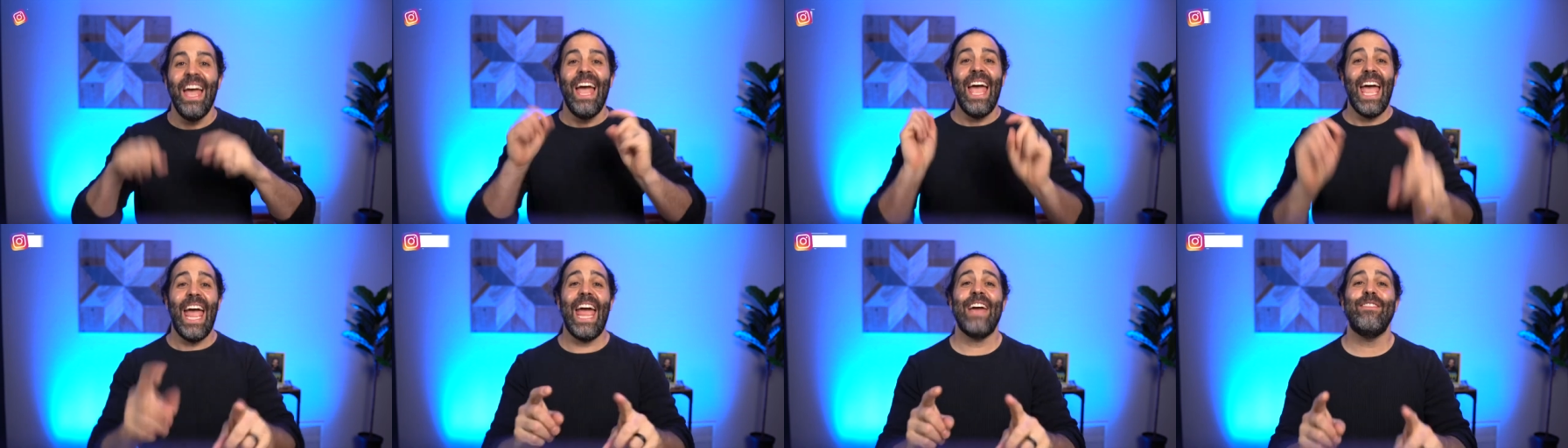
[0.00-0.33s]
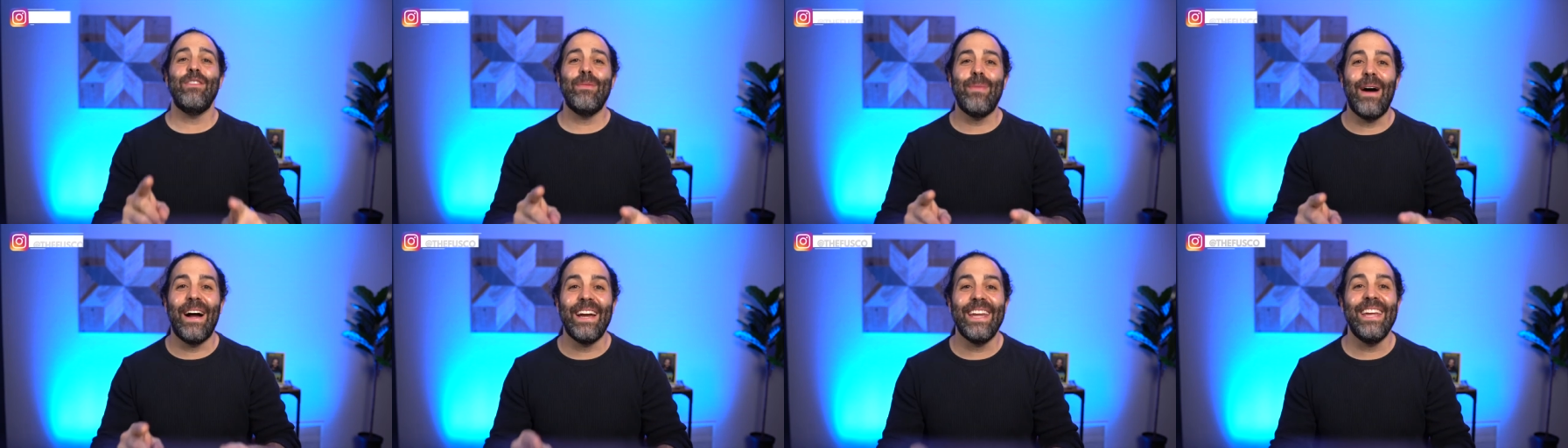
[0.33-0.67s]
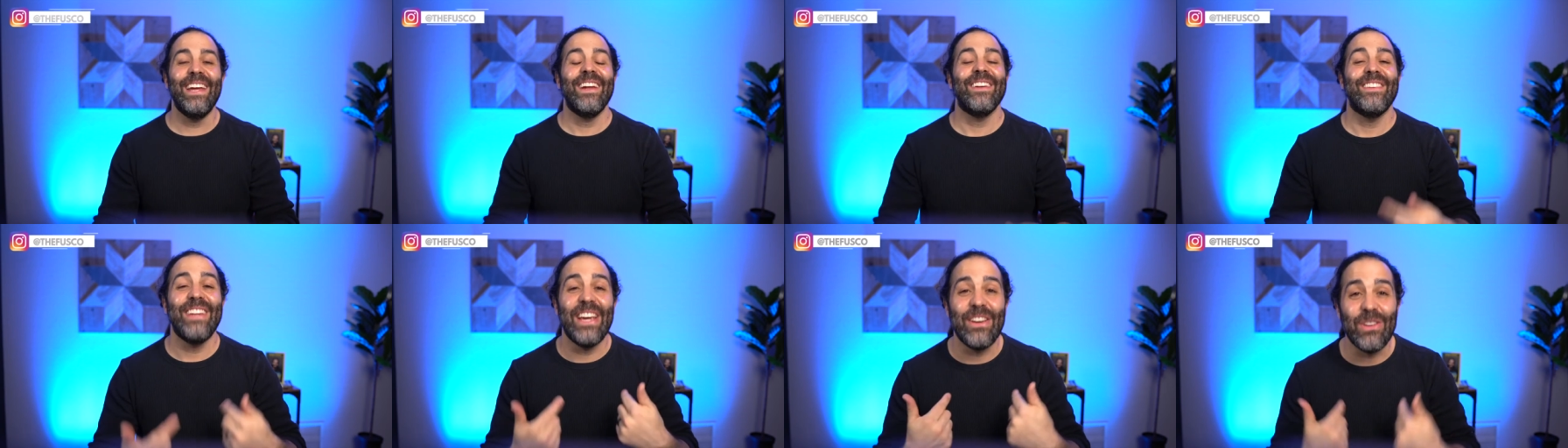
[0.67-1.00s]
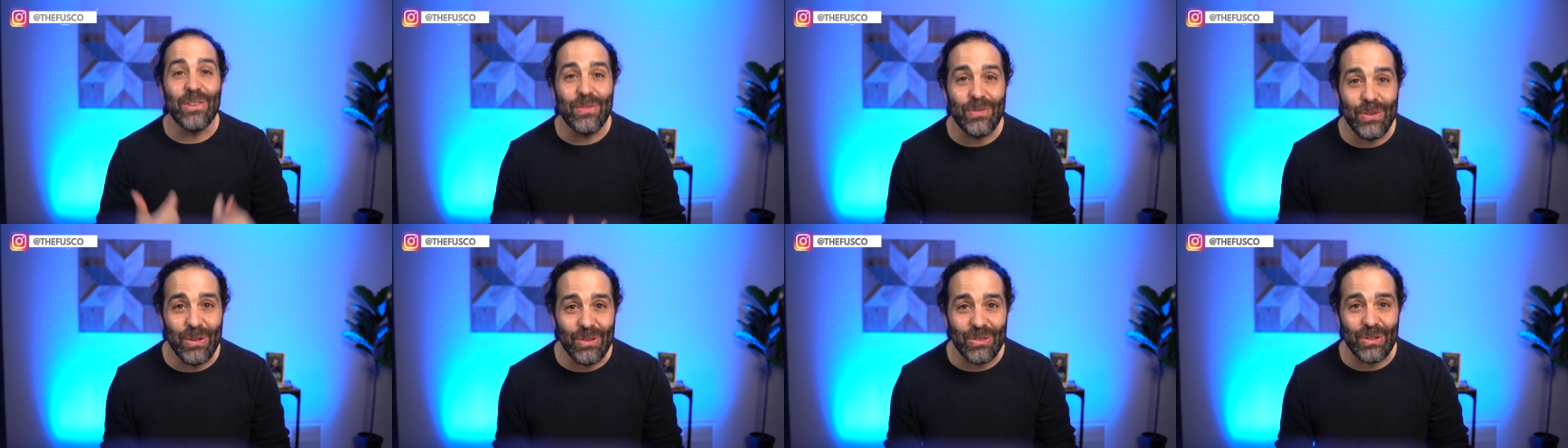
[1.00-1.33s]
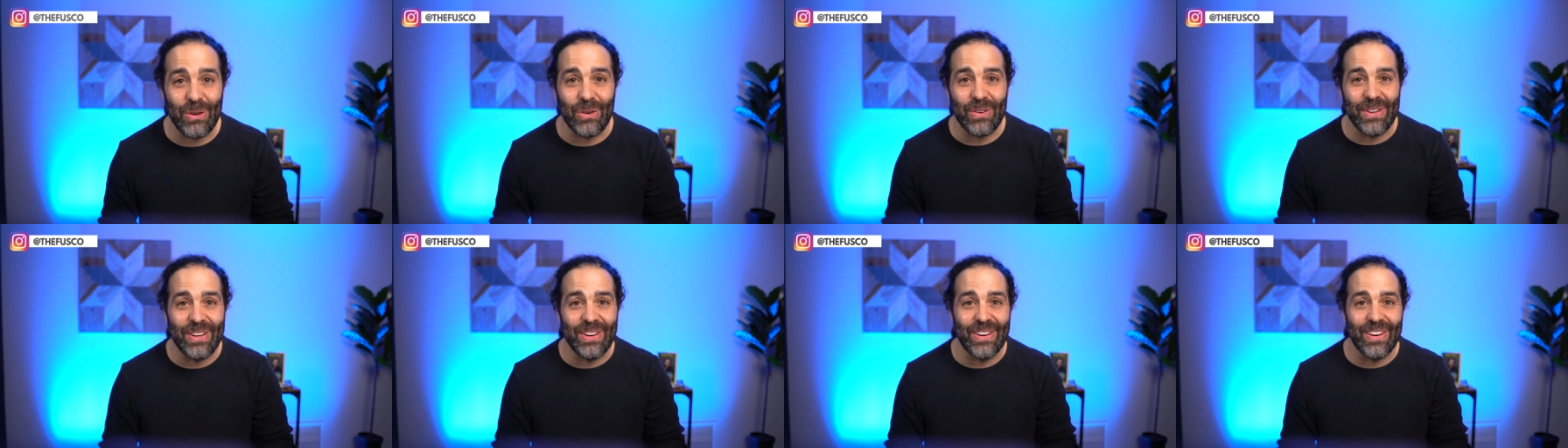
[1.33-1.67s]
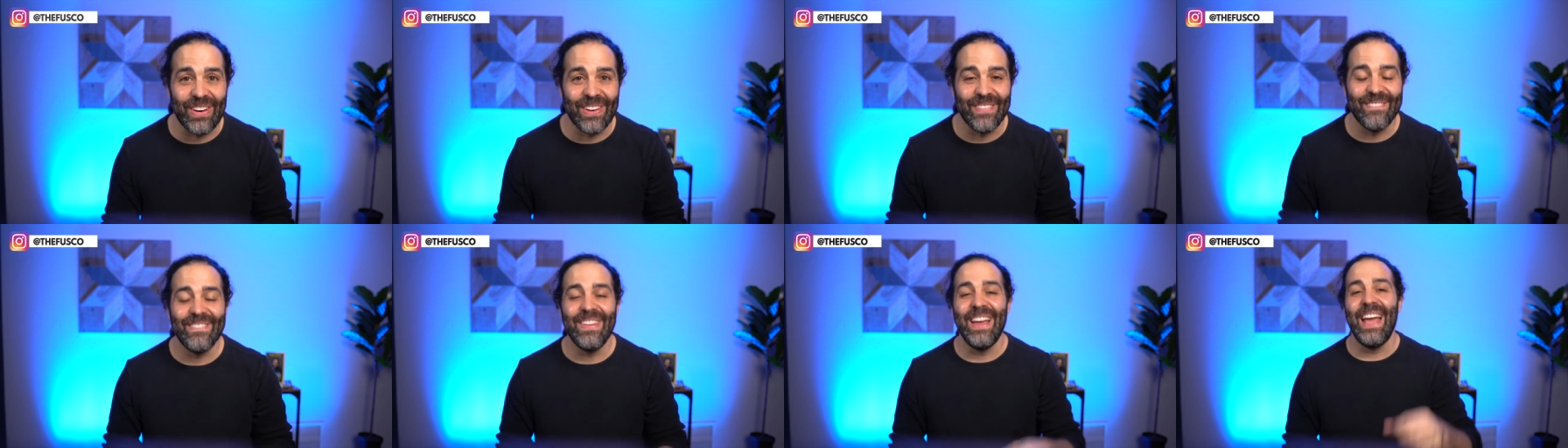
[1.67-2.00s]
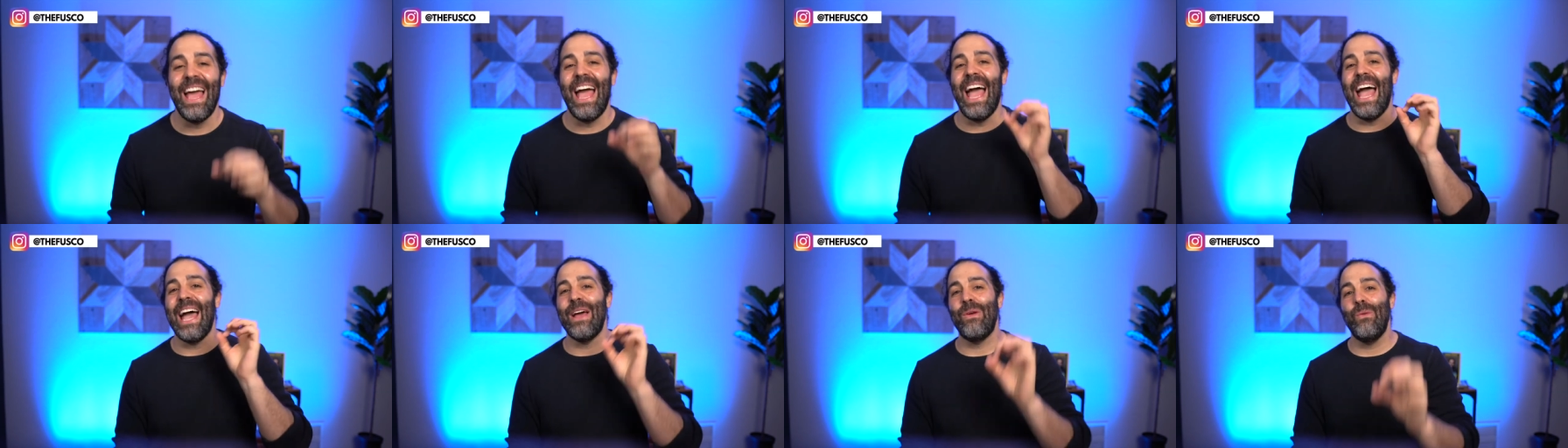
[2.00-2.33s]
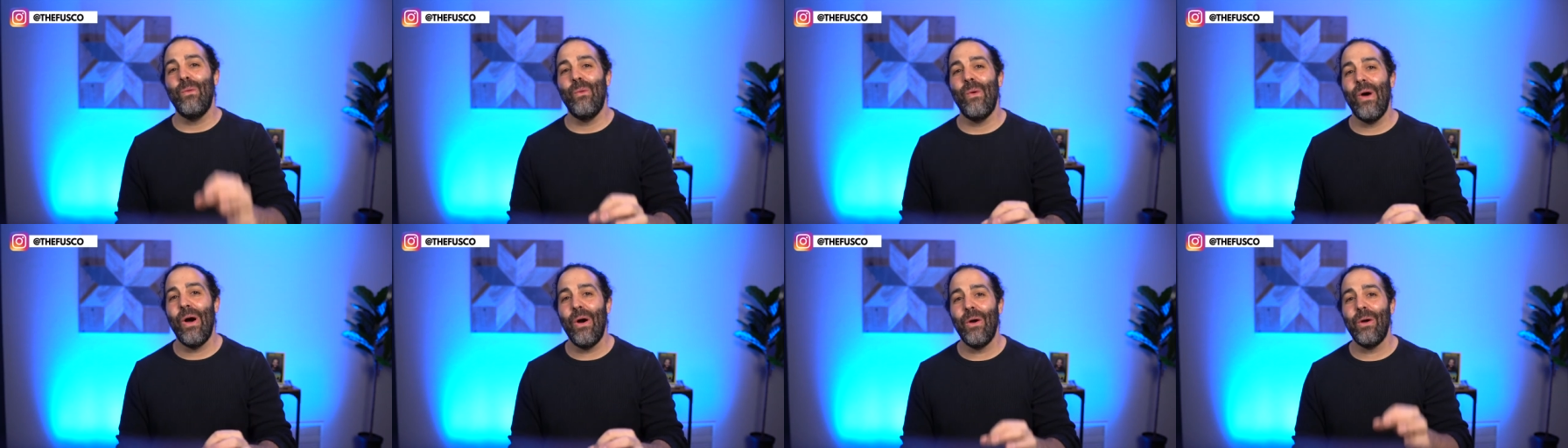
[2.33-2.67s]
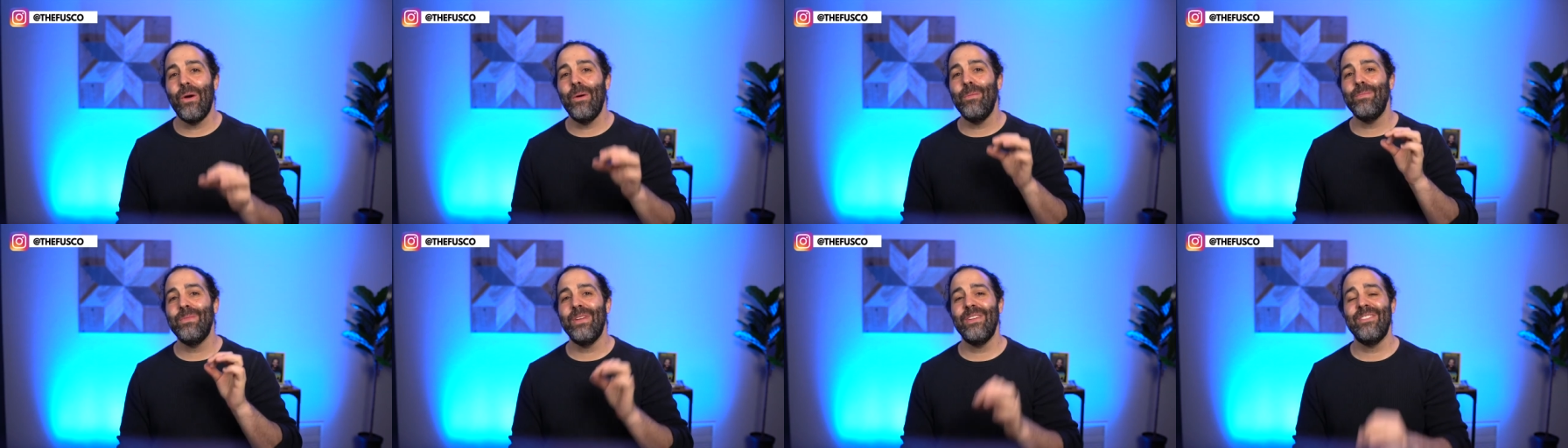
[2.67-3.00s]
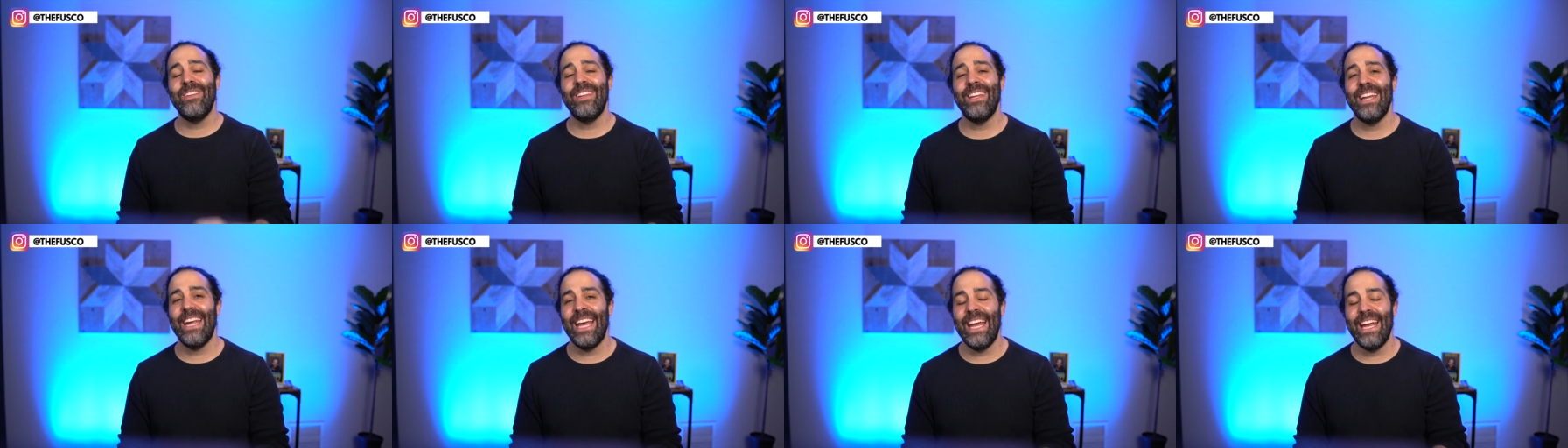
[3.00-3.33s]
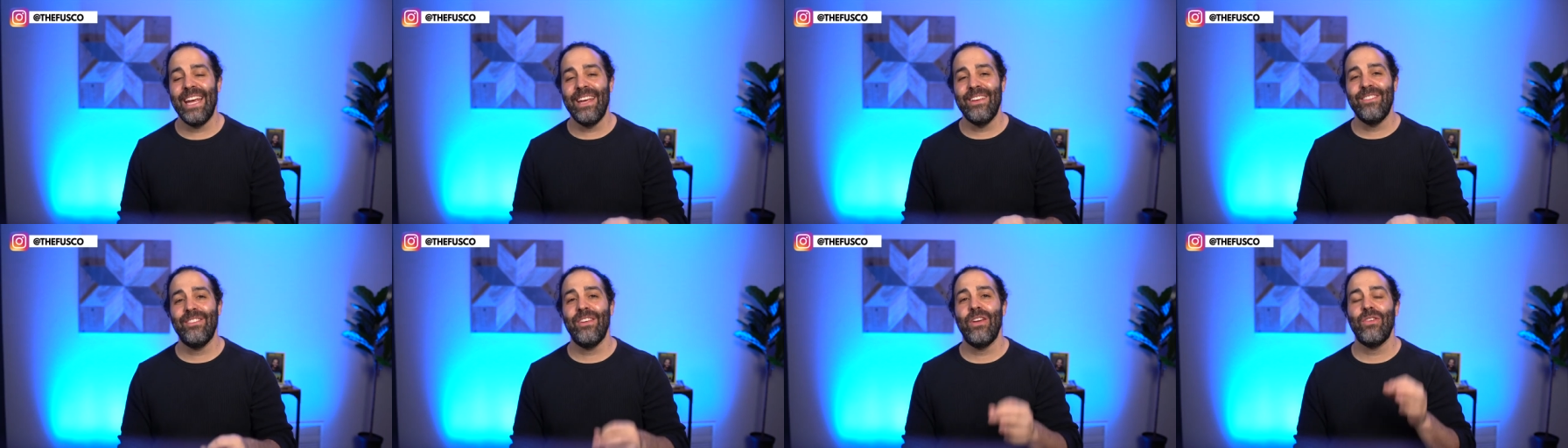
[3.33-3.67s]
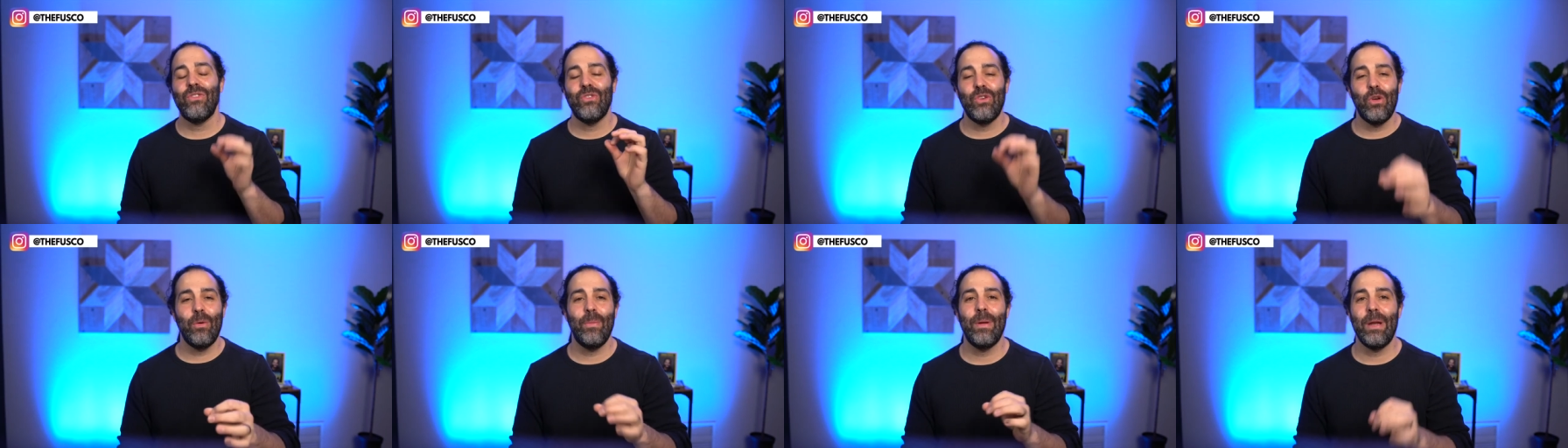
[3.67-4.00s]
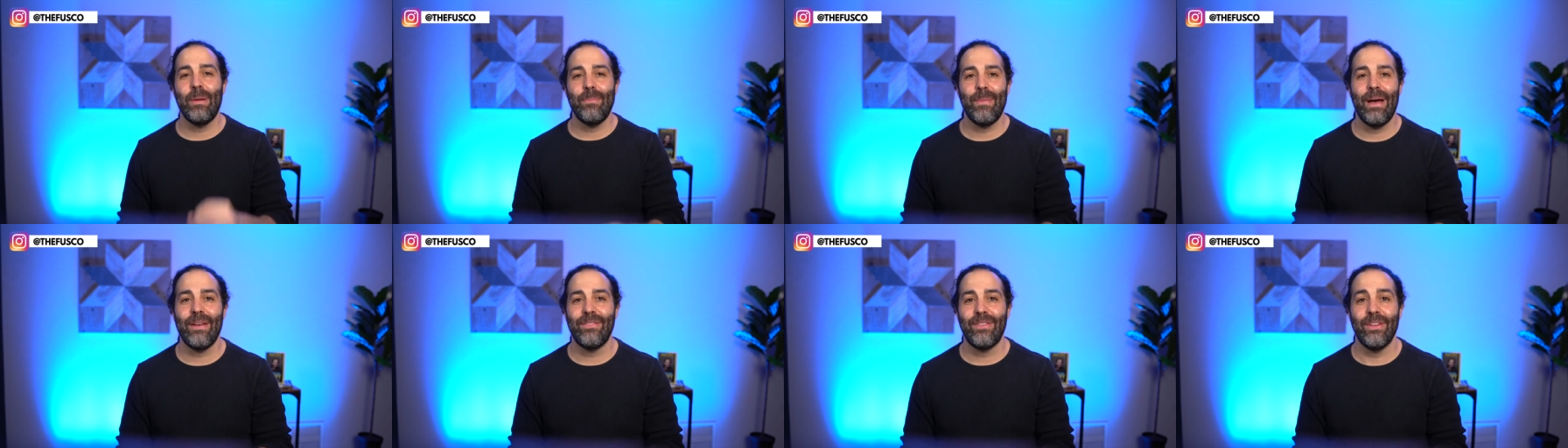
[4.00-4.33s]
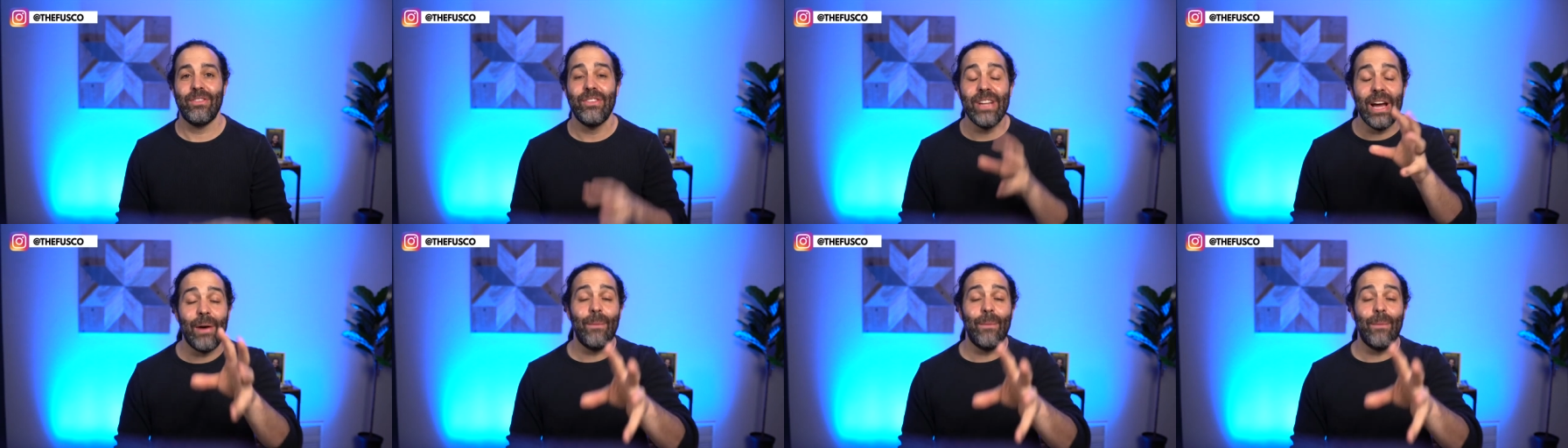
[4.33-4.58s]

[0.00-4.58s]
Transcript: Hey everybody, Daniel Fusco here, and welcome to today's two minute message.